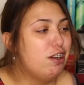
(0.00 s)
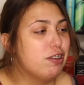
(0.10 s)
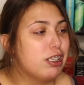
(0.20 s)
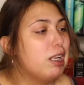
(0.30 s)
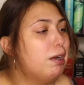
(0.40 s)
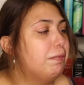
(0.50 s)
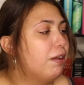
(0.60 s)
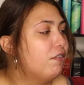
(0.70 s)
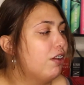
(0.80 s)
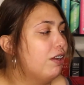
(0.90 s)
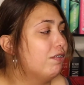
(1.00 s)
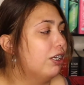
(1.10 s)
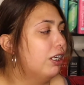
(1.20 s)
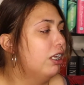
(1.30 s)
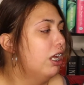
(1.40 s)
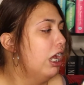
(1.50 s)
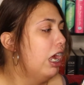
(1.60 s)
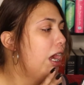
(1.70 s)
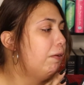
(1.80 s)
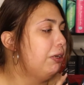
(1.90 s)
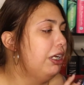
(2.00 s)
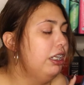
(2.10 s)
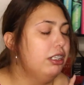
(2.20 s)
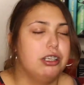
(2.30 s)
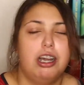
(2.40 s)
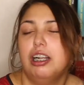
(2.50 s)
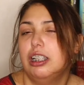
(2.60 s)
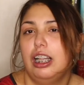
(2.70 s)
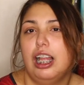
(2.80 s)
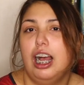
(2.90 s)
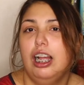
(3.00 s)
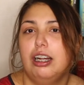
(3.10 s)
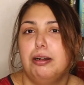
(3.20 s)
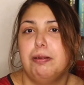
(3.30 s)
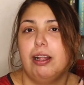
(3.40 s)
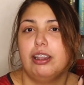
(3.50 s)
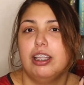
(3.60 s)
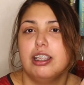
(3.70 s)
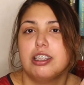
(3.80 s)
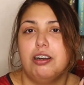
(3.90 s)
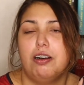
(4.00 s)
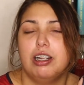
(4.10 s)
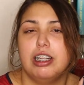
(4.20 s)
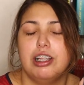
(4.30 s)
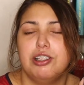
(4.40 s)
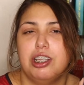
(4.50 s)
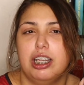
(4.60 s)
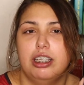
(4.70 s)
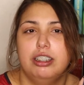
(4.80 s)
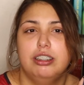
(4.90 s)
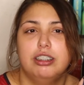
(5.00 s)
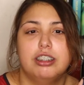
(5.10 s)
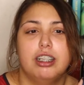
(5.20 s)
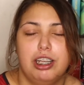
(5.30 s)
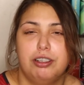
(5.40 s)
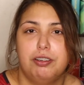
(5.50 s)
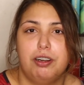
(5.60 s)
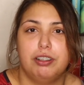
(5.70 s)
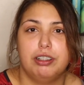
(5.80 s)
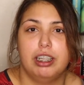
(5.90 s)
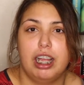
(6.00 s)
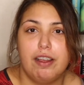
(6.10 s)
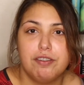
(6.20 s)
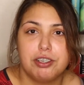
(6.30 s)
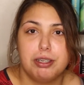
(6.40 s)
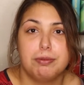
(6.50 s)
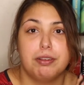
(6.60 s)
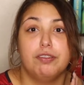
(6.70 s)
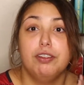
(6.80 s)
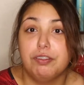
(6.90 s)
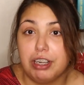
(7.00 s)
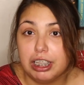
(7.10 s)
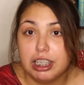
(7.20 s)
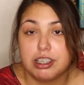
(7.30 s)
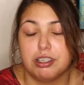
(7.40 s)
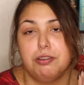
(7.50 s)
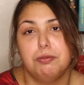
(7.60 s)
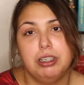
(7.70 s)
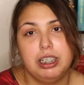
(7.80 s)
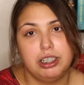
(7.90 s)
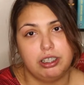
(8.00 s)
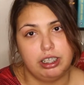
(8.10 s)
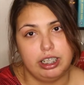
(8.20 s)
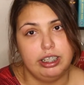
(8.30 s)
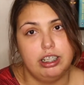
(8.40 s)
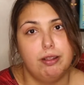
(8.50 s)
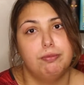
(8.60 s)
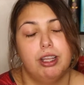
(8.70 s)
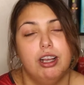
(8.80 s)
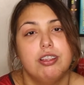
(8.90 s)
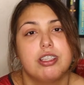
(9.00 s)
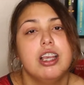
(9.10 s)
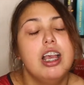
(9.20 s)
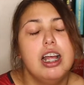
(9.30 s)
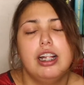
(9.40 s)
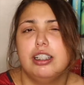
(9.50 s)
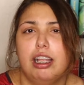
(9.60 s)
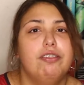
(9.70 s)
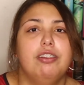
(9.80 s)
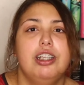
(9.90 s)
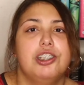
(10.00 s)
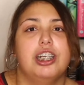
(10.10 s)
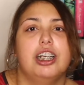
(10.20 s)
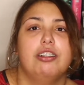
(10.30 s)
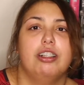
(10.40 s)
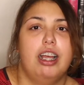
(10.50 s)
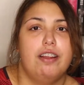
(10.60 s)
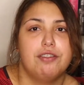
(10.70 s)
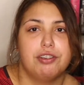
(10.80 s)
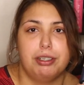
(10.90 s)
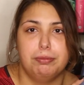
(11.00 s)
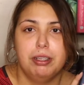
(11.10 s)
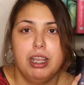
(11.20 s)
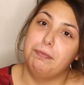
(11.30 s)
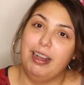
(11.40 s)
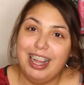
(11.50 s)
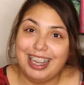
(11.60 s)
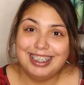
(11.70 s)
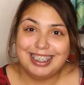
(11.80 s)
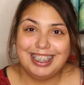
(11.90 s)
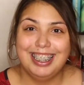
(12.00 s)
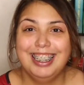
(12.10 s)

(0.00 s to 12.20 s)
it was not my favorite we talked a lot about this on Jan's channel on the live stream. So if you read this and you want to hear in-depth thoughts, definitely check out the live stream. But